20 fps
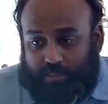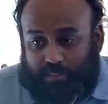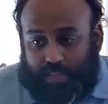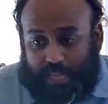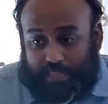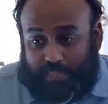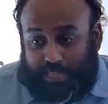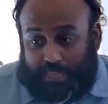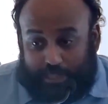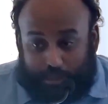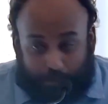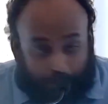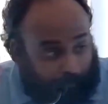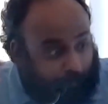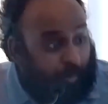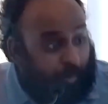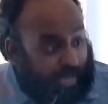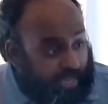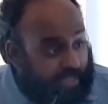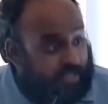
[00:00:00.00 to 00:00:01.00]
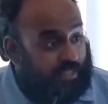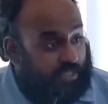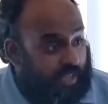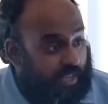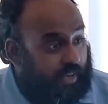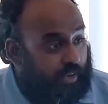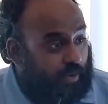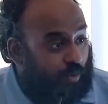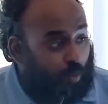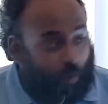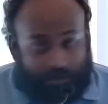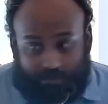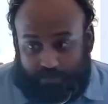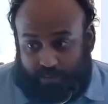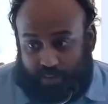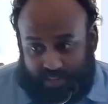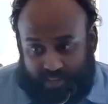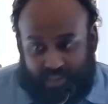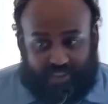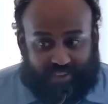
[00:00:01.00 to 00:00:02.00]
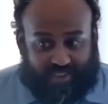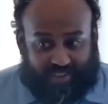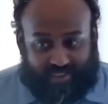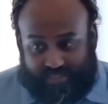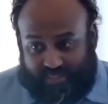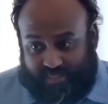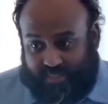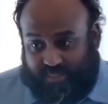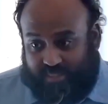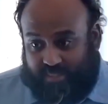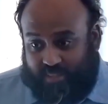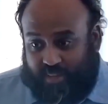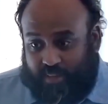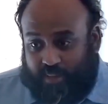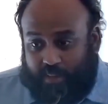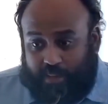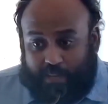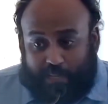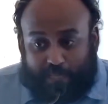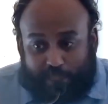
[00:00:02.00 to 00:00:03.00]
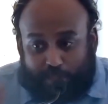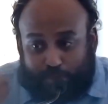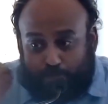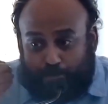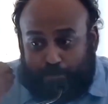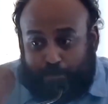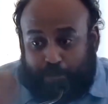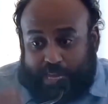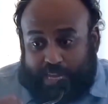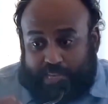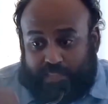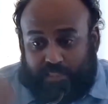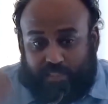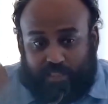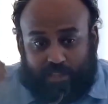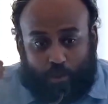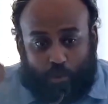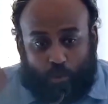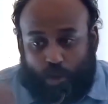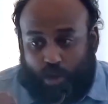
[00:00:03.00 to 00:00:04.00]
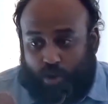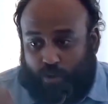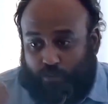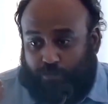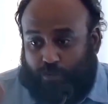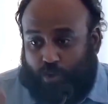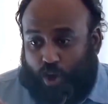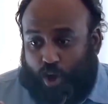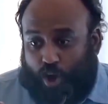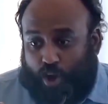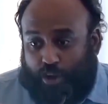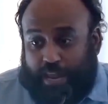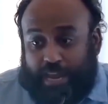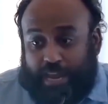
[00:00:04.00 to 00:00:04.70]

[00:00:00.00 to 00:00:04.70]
that this person, whoever he is, he speaks the word of God and